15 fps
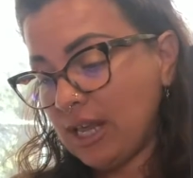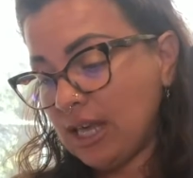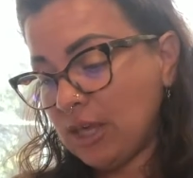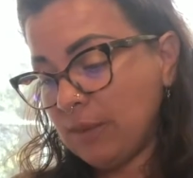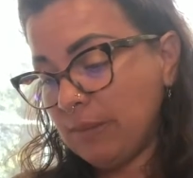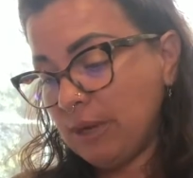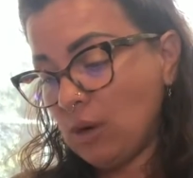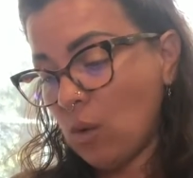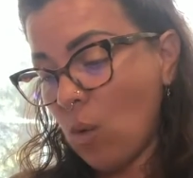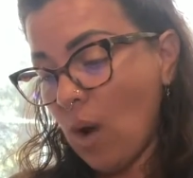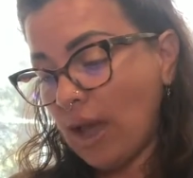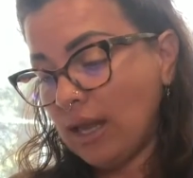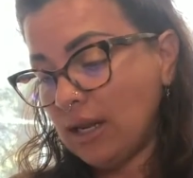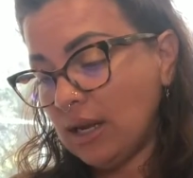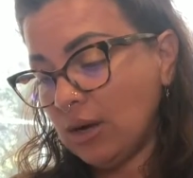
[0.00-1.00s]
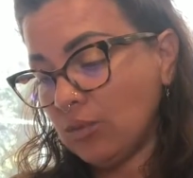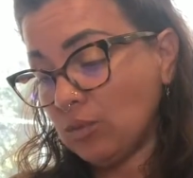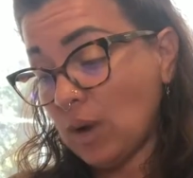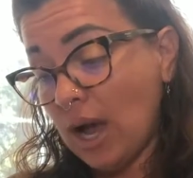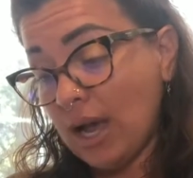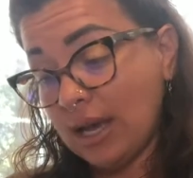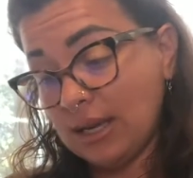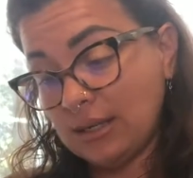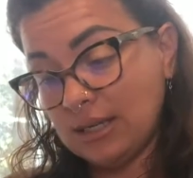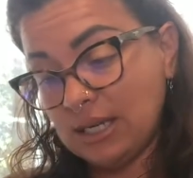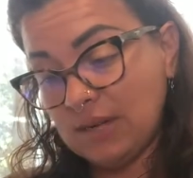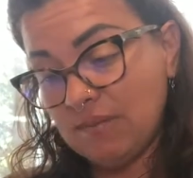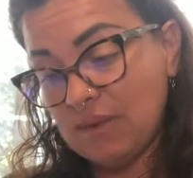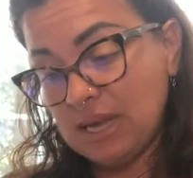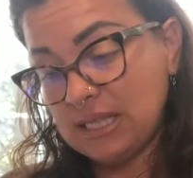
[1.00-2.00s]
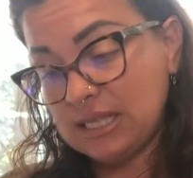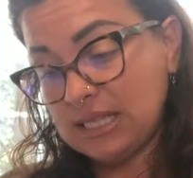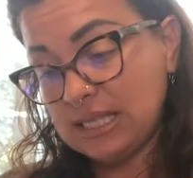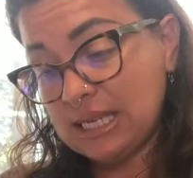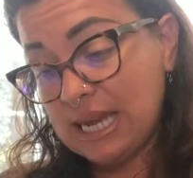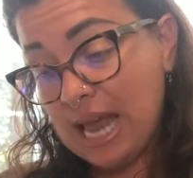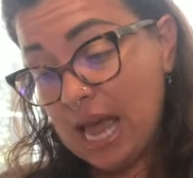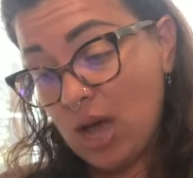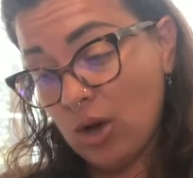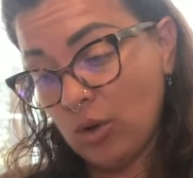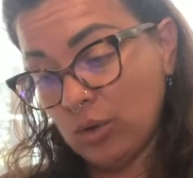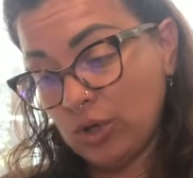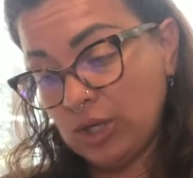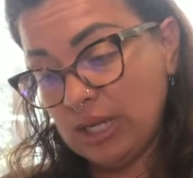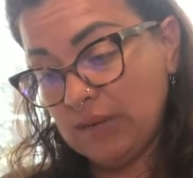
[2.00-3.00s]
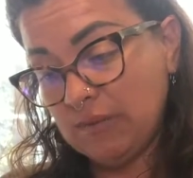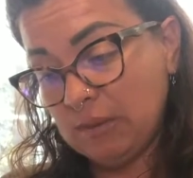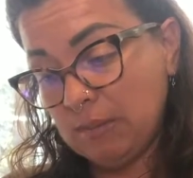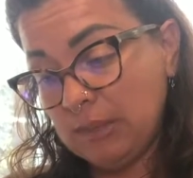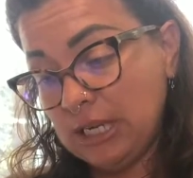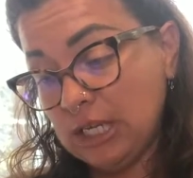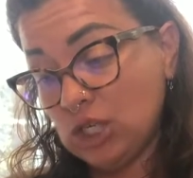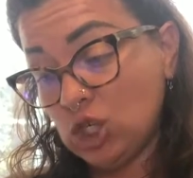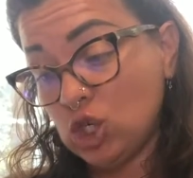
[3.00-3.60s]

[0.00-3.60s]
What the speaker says: It could be quite a ride and events now could even be